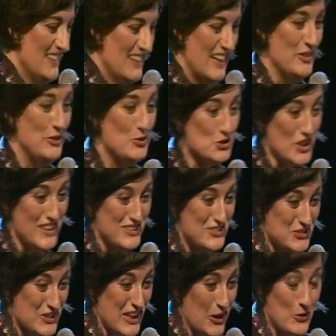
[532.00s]
And you change as
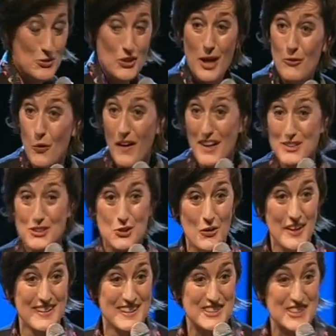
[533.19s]
you get older. I'm quite
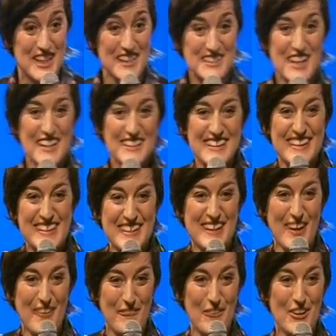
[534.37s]
enjoying the changes. I didn't think
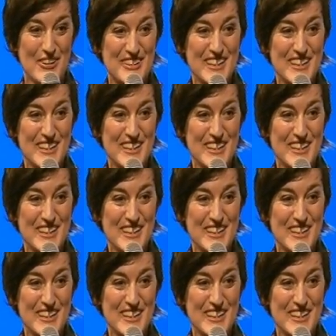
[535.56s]
I would.